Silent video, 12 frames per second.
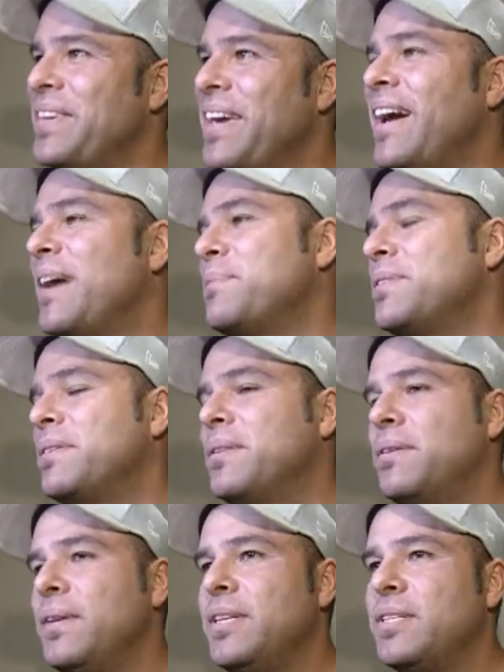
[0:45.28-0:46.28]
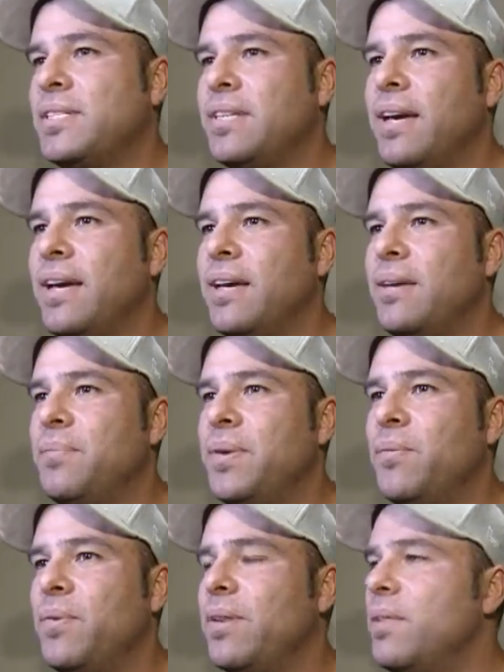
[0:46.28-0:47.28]
Yeah, absolutely. He's
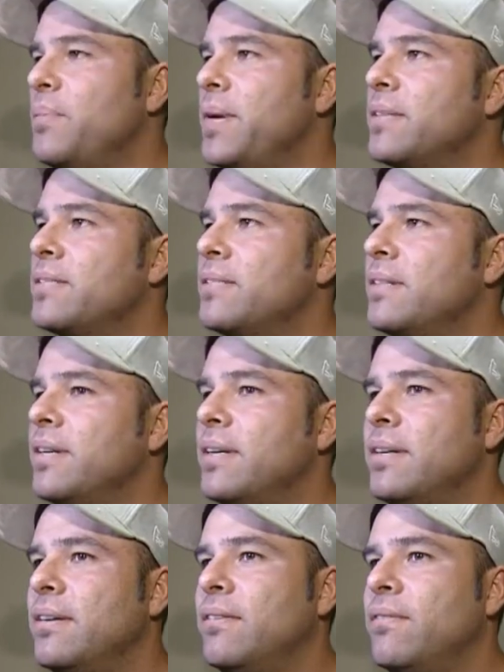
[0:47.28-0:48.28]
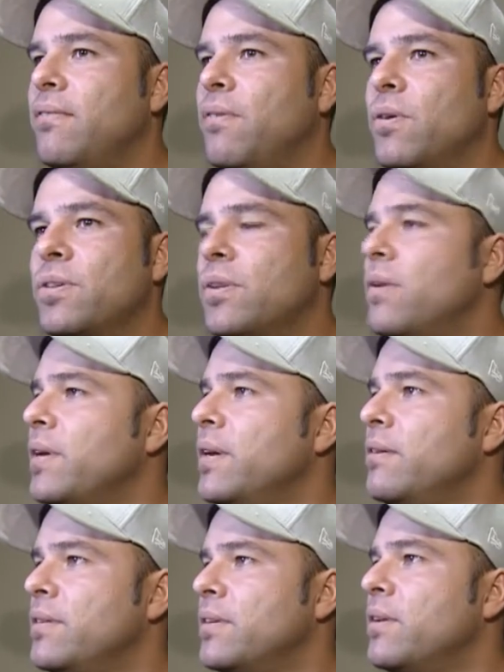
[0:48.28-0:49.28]
been one of the best for us all
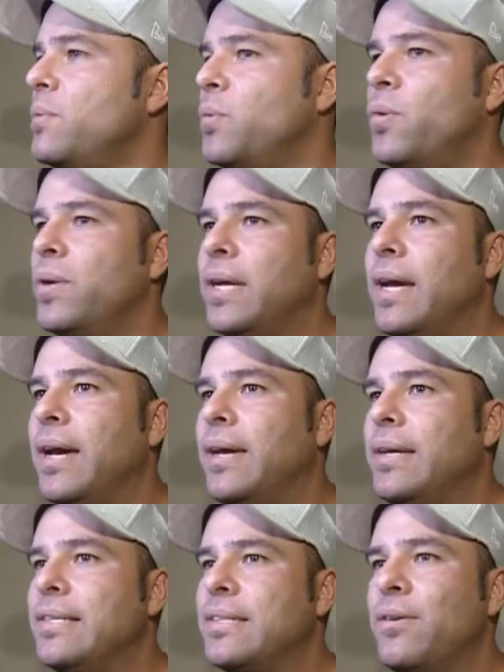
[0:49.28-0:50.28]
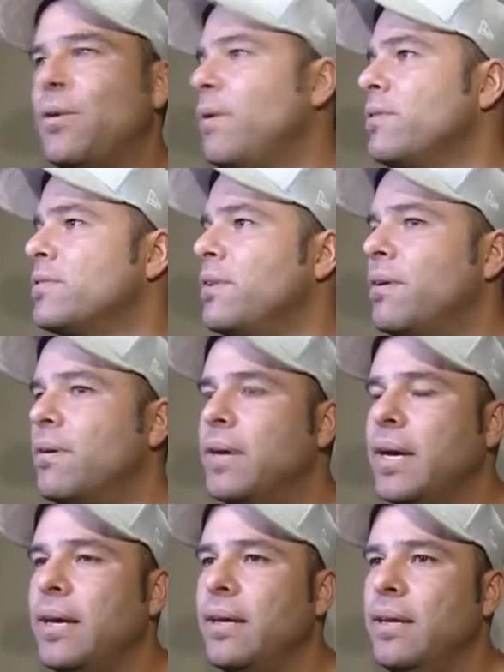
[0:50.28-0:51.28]
year. He's our number one guy. He's our
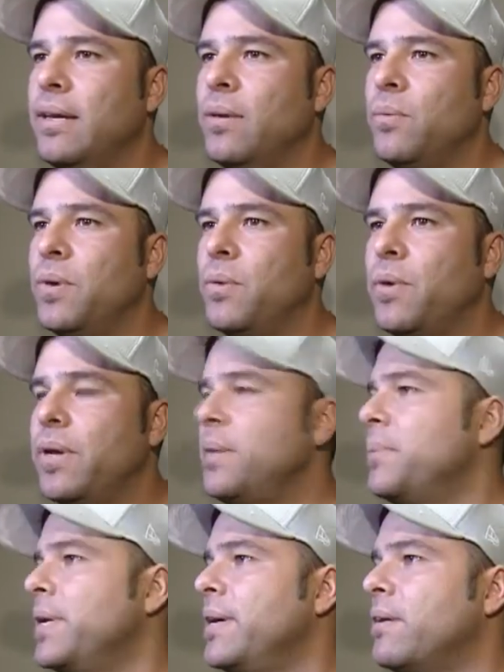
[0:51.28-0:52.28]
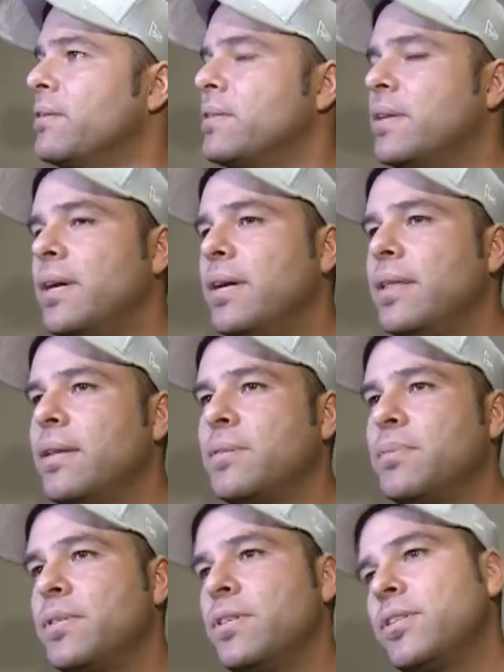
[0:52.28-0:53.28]
all-star. Wouldn't want anybody else in this
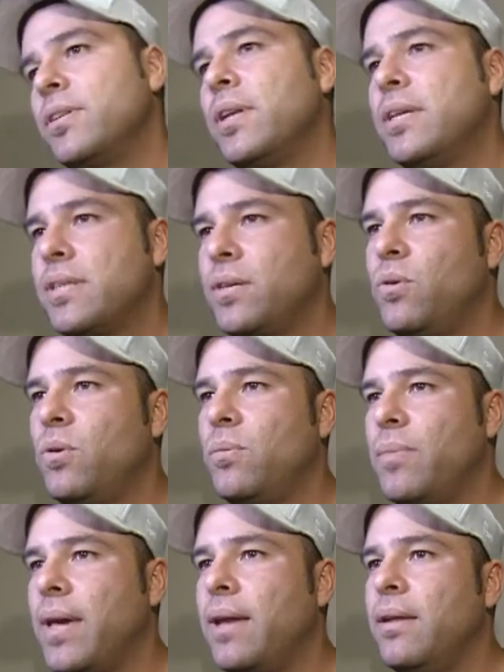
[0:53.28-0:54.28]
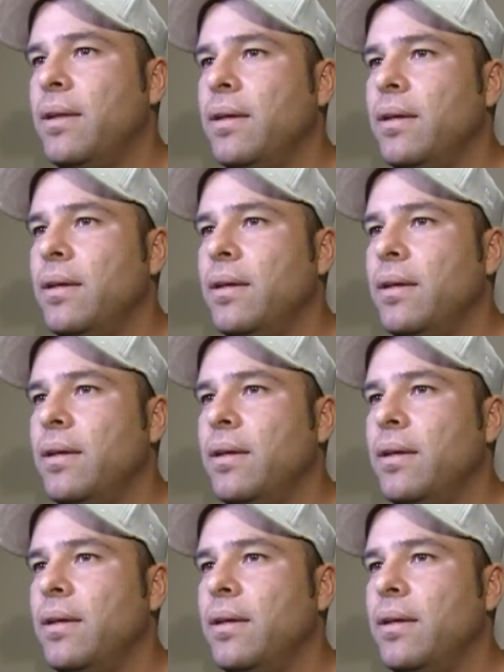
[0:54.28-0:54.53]
position. As I told him that,